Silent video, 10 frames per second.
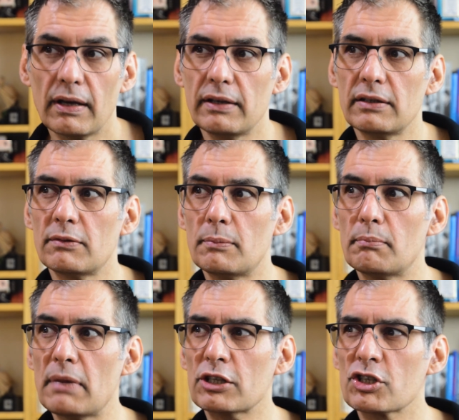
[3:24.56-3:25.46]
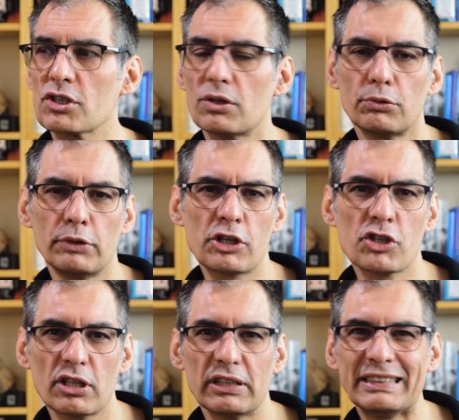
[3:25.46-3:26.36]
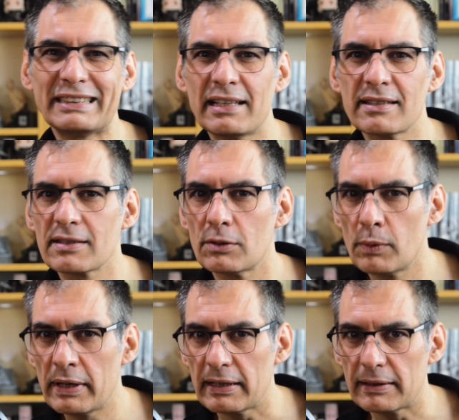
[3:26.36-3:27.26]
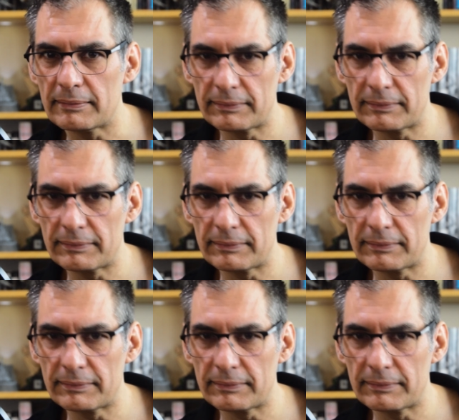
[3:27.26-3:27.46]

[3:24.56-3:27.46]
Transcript: in a much richer and denser way.